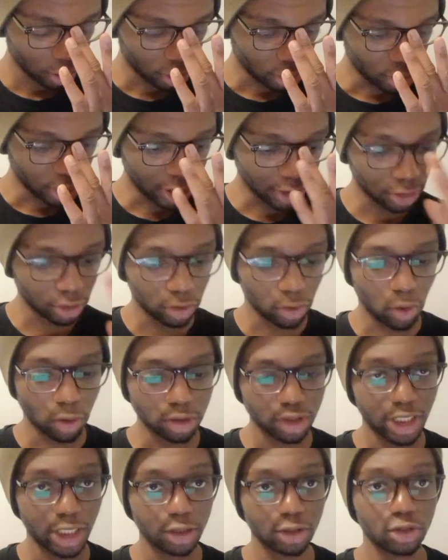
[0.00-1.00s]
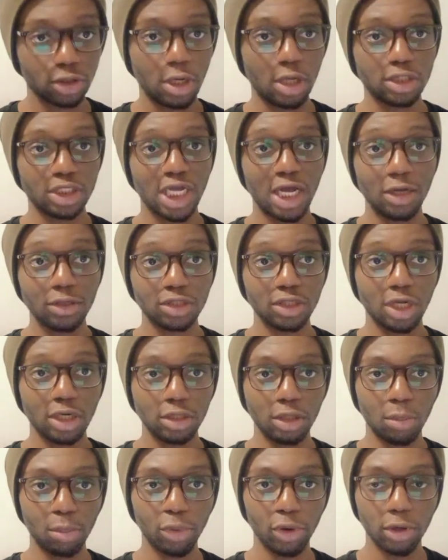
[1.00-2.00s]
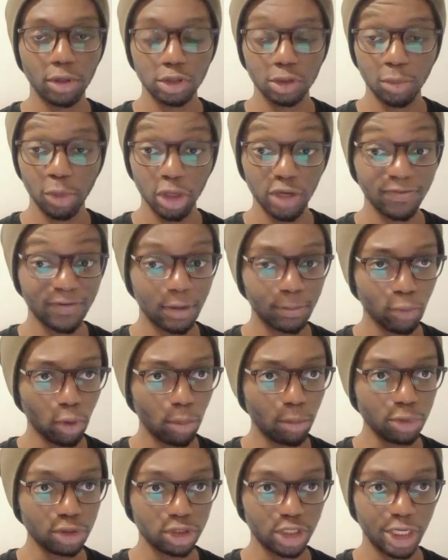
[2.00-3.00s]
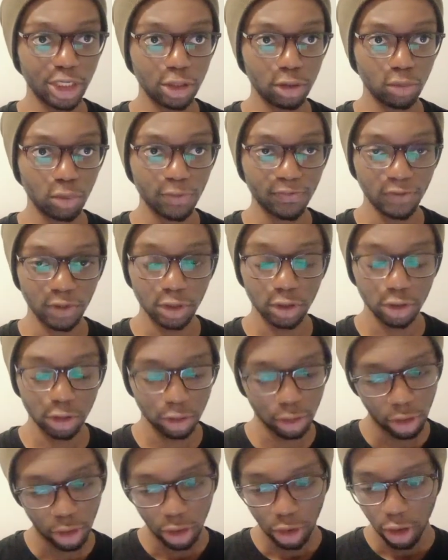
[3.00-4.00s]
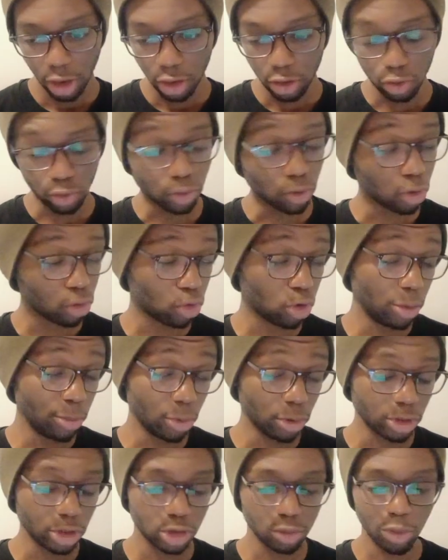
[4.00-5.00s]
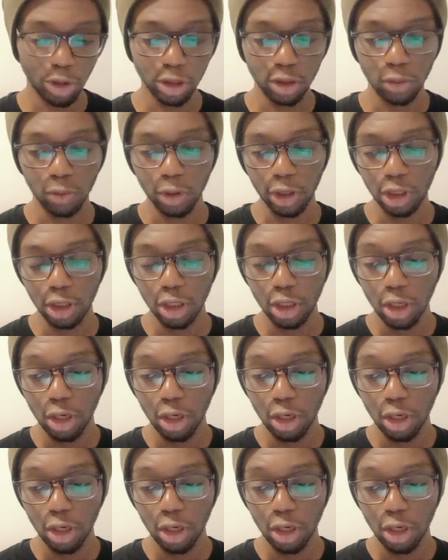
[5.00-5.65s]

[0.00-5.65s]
Yes, the contact starts outside the box, but if I'm not mistaken with this, do not quote me on this, by the way,